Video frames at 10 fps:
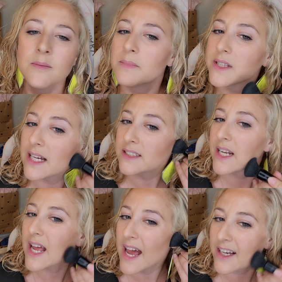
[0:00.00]
But that's
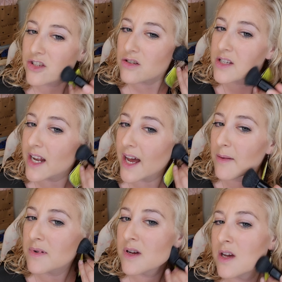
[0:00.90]
an extra step
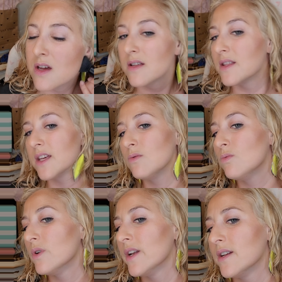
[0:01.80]
that you
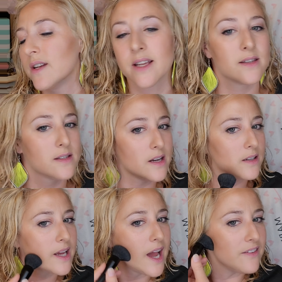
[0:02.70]
wouldn't
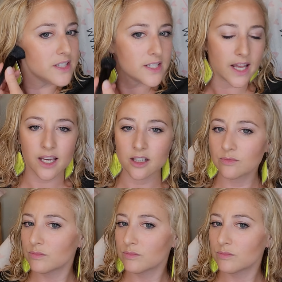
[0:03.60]
necessarily have to take.